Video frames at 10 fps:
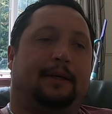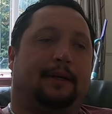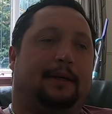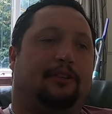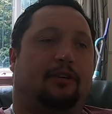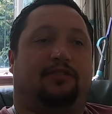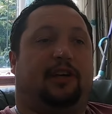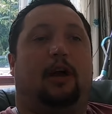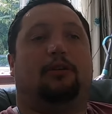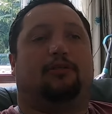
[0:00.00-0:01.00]
because obviously
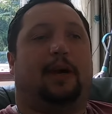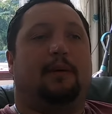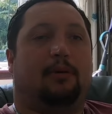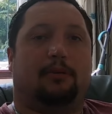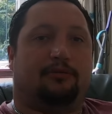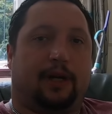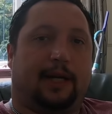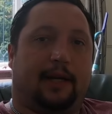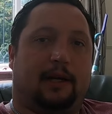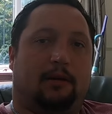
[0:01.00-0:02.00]
loads of people love
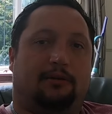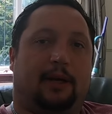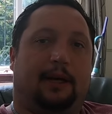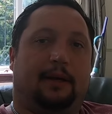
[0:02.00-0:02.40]
drinking coffee